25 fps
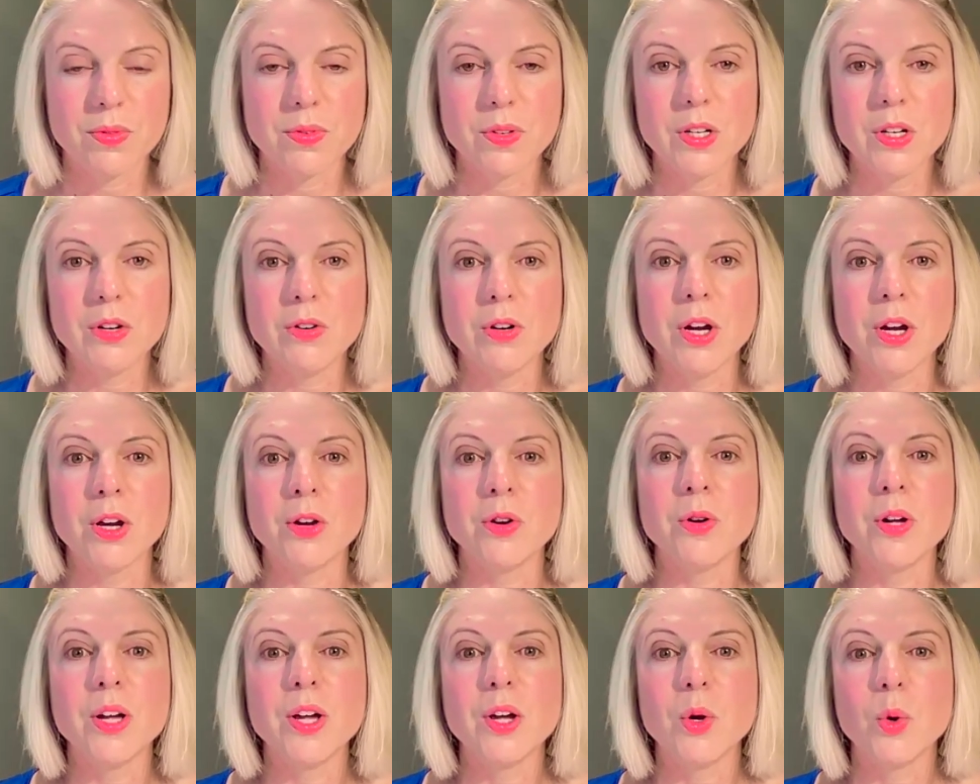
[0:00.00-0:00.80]

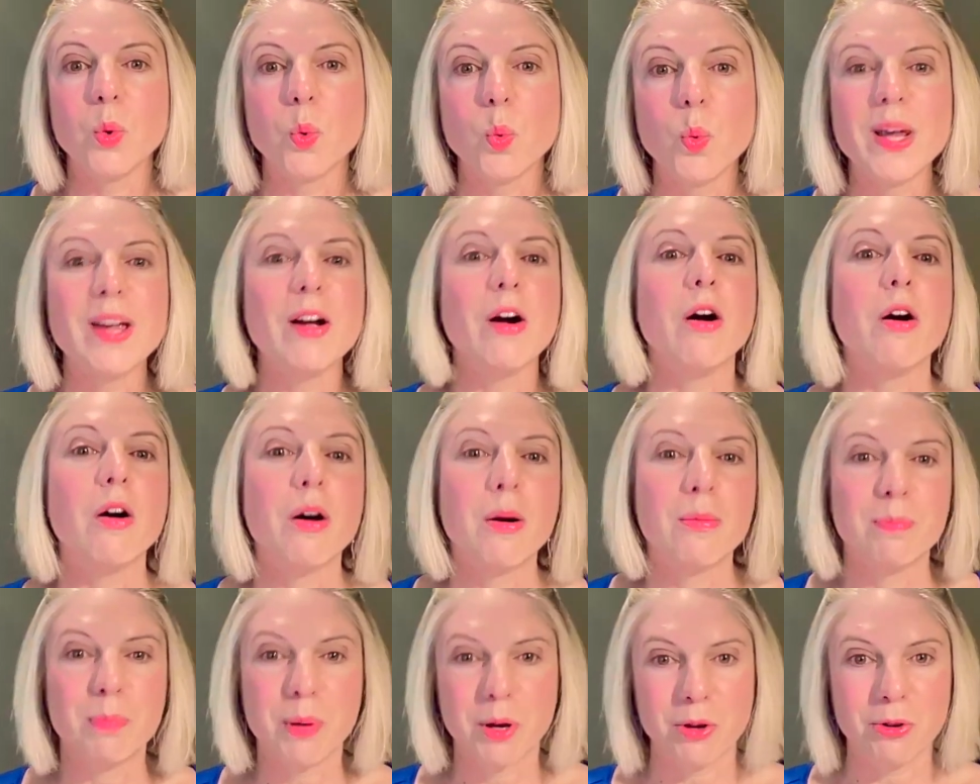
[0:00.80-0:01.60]
We
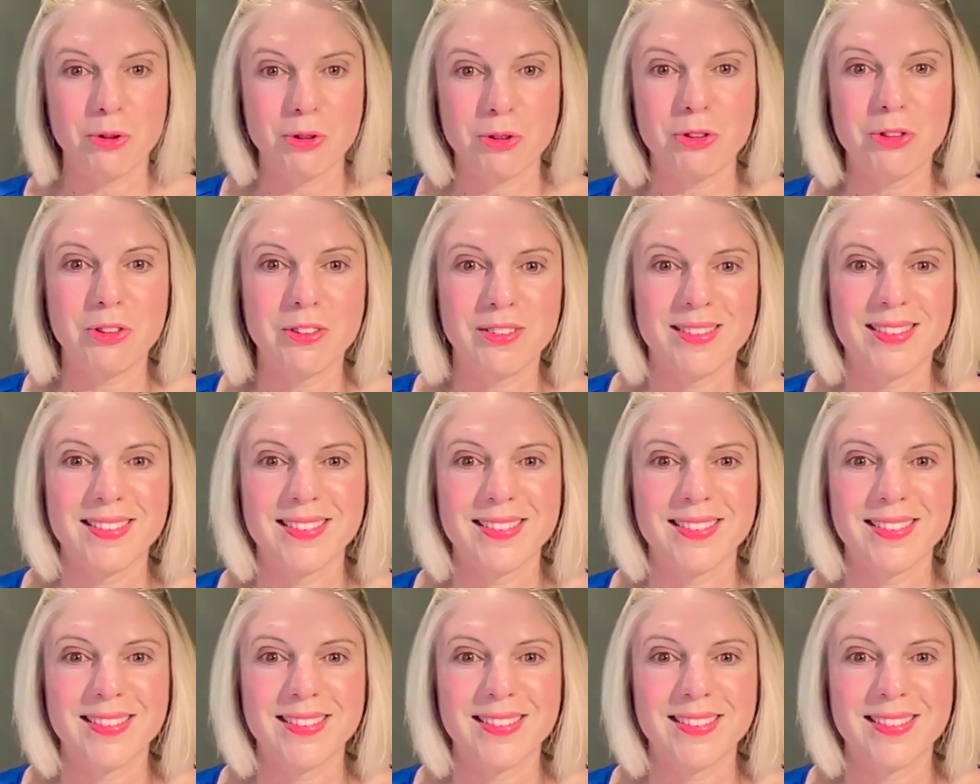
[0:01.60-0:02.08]
are both.